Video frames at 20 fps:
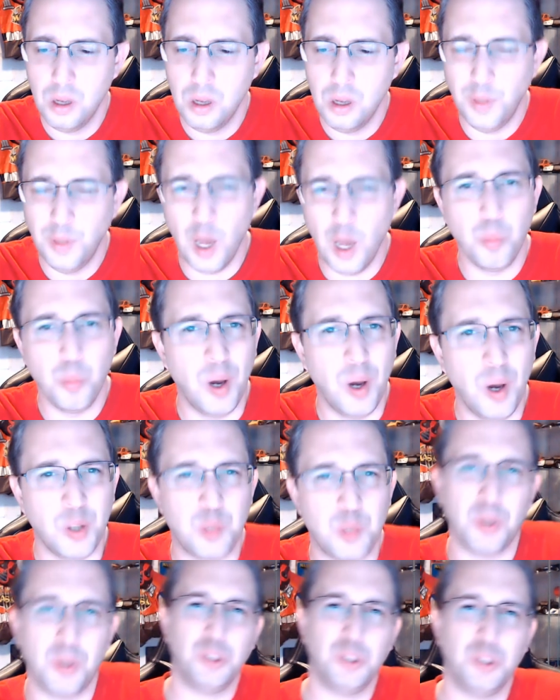not
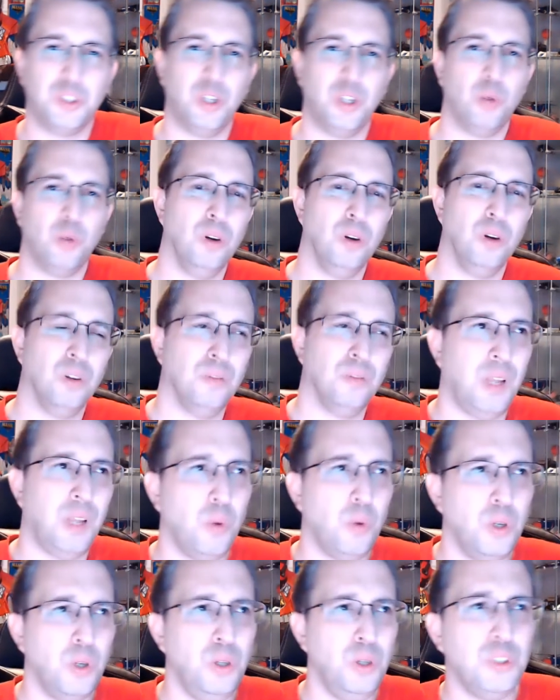much, because they were
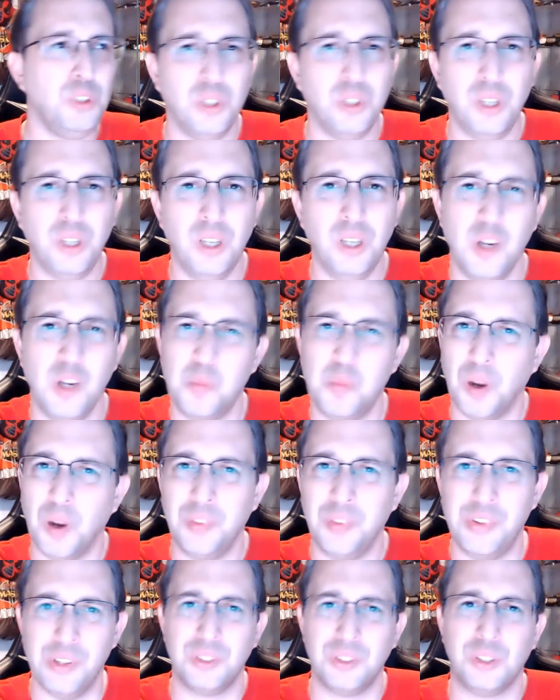usually in
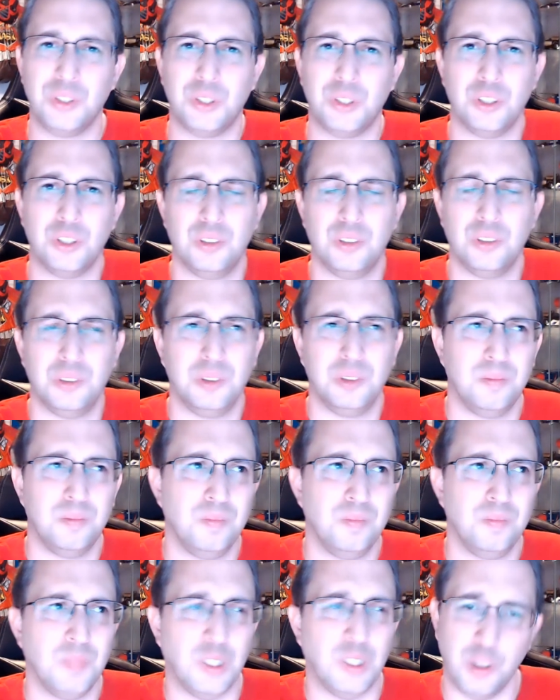abundance,
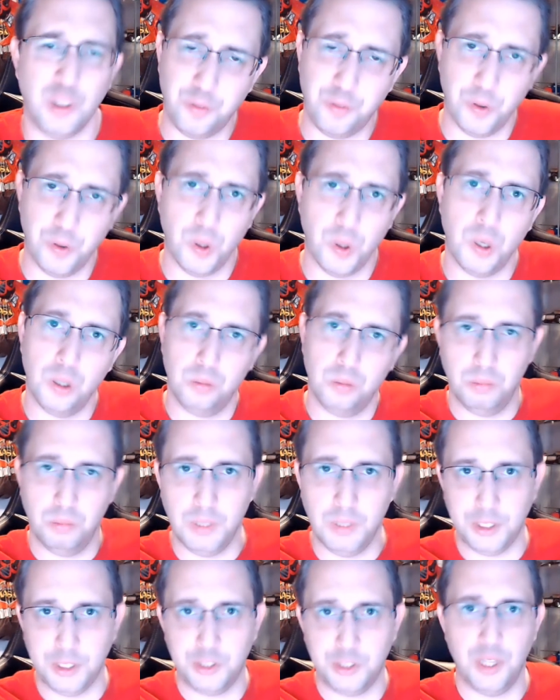except for,
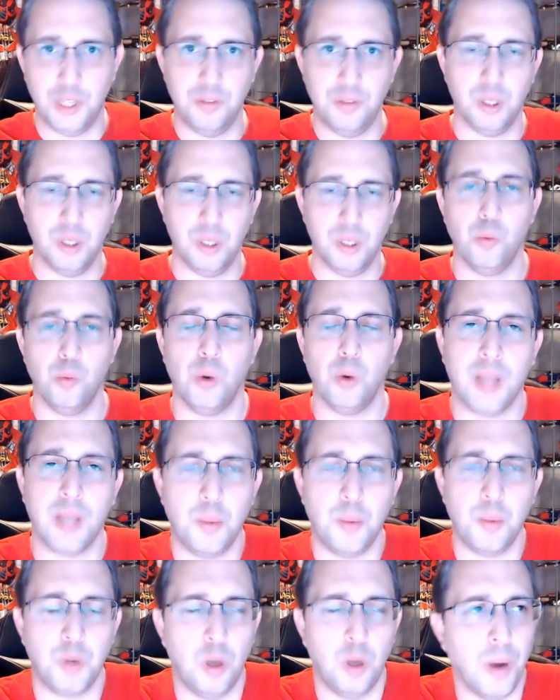as I said, the one
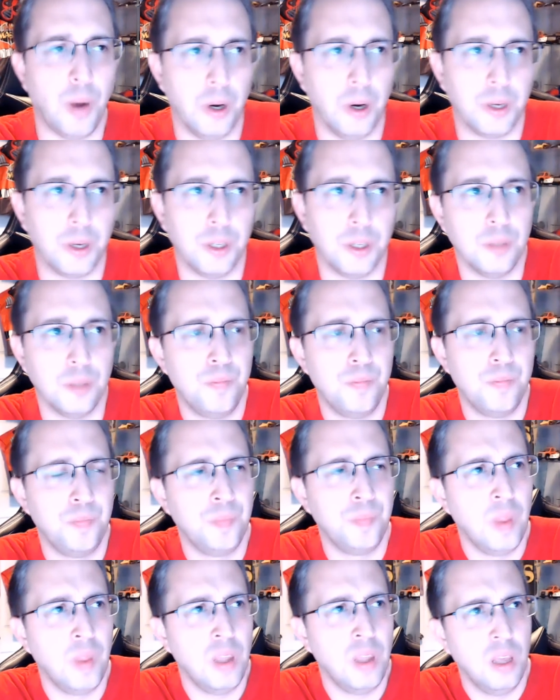Captain America.
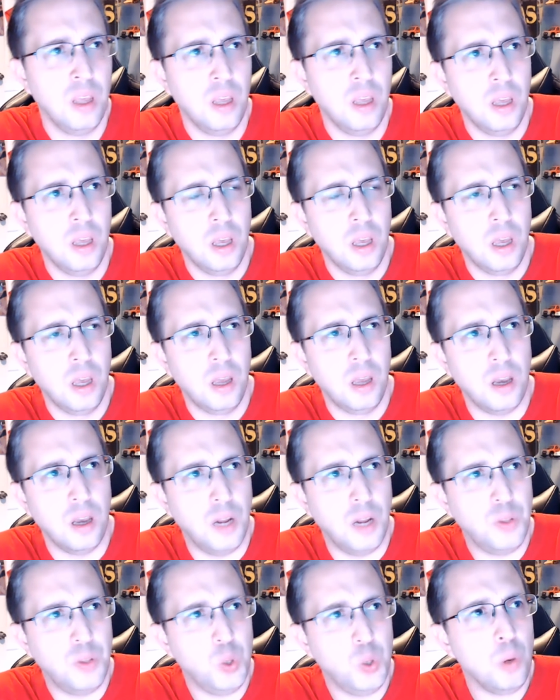
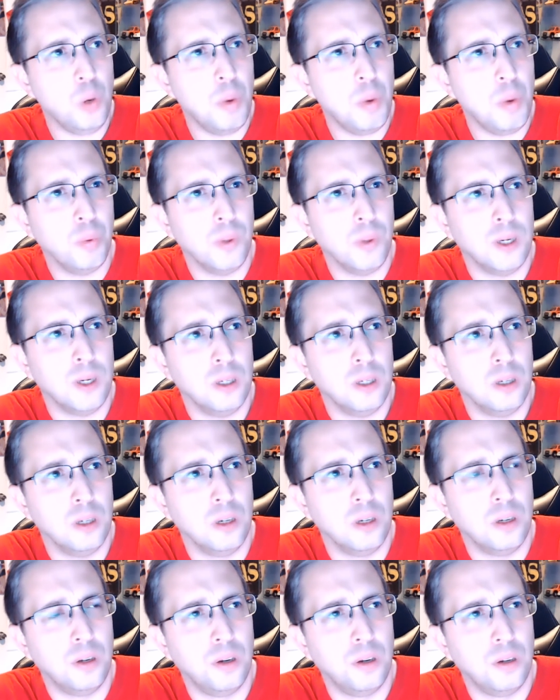And I do remember
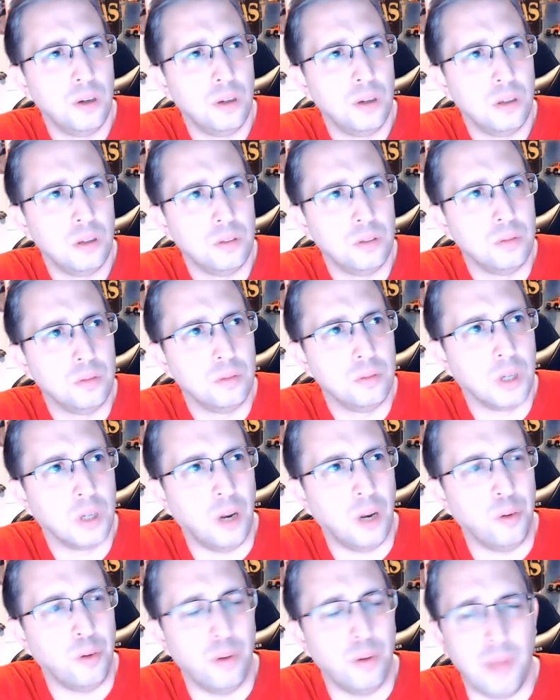
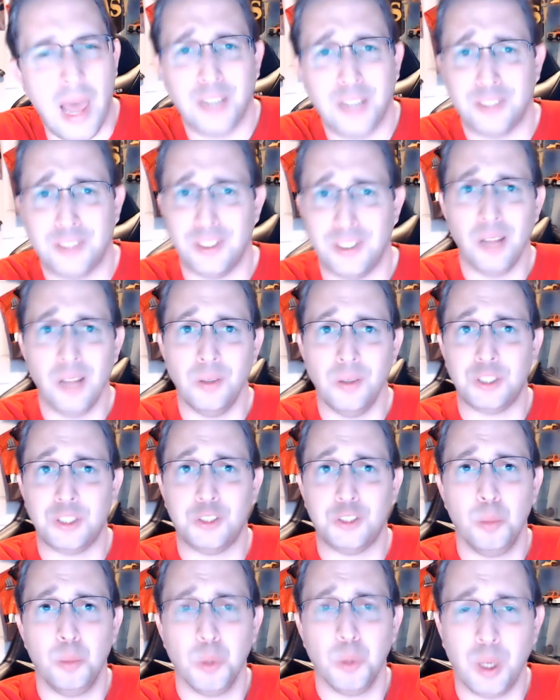kind of accidentally
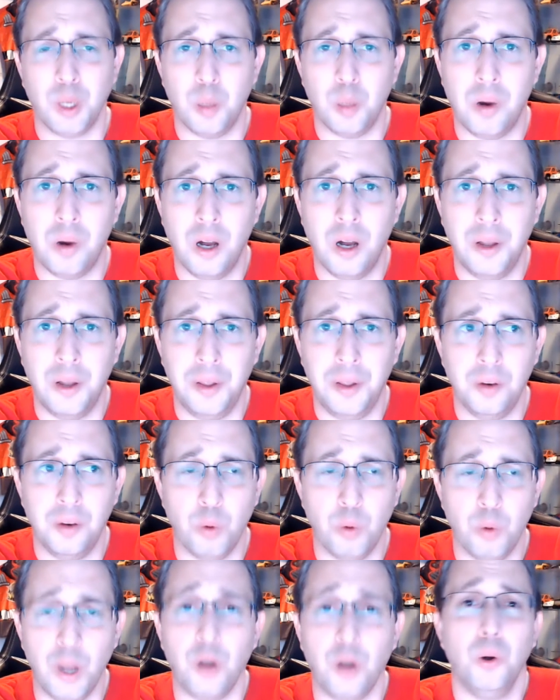stumbling upon
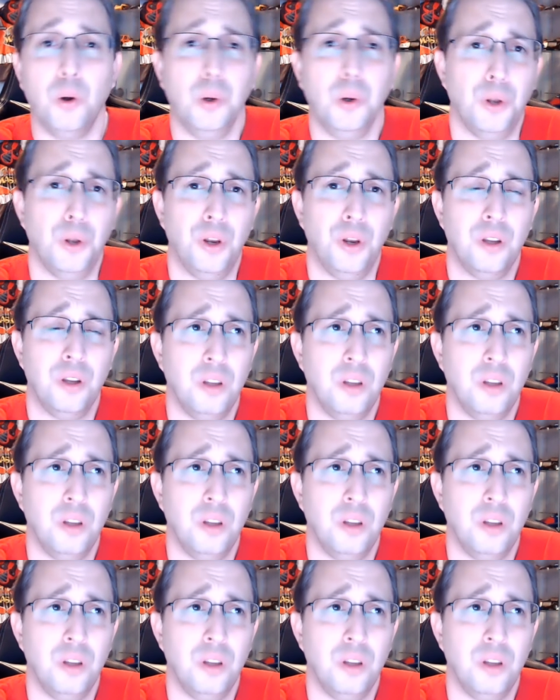Red Hood